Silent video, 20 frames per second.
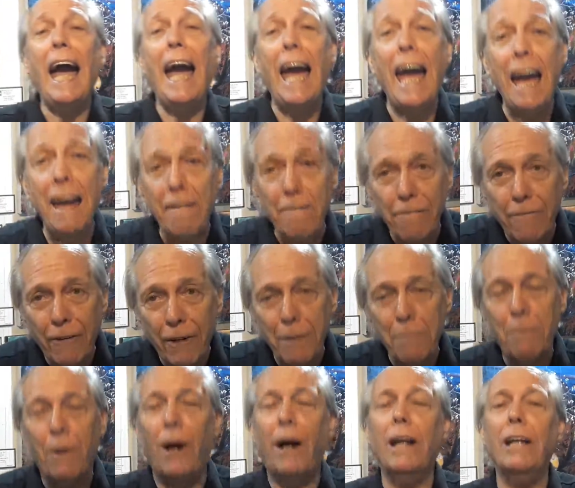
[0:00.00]

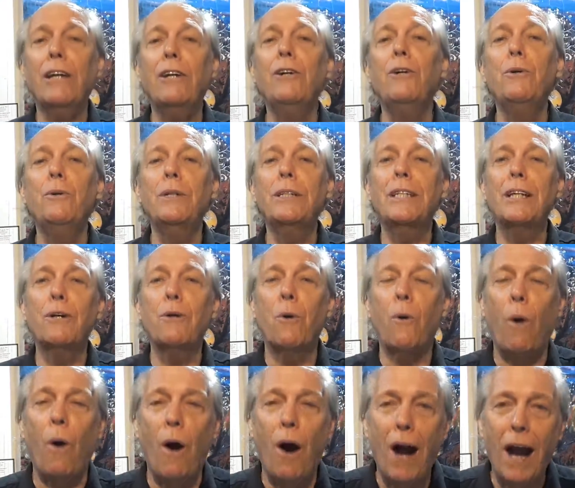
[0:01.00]
everybody who has
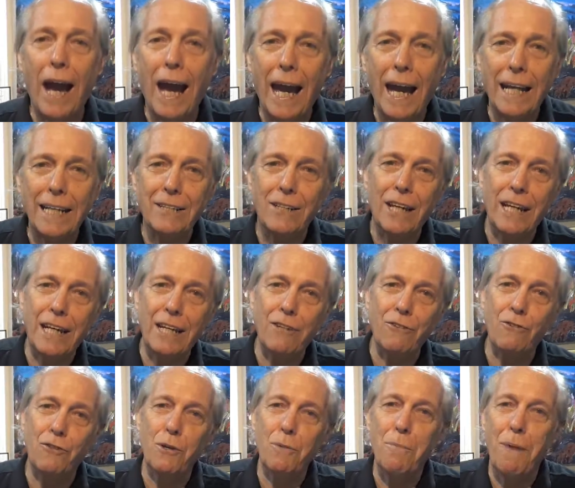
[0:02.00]
inquired
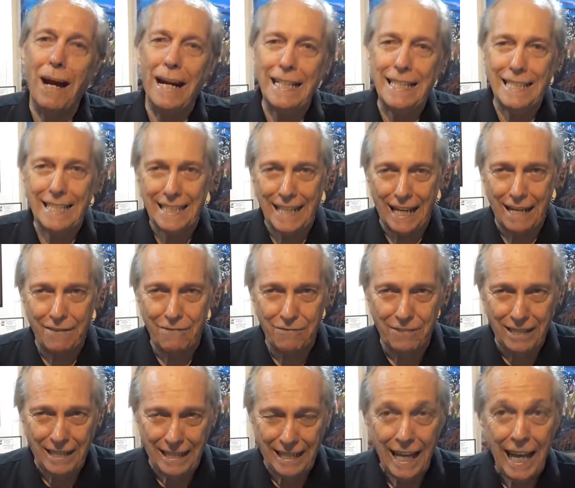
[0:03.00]
into my
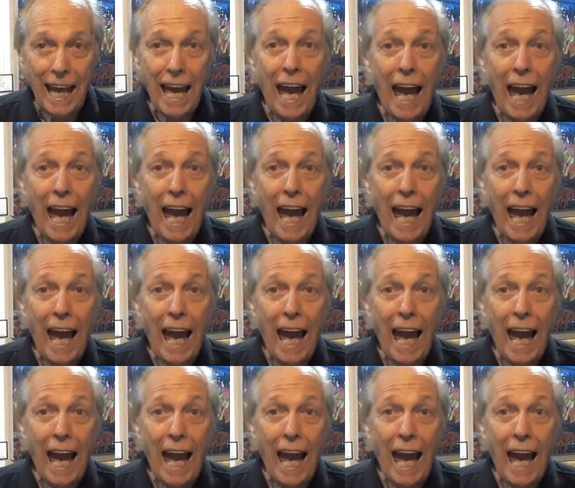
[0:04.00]
safety.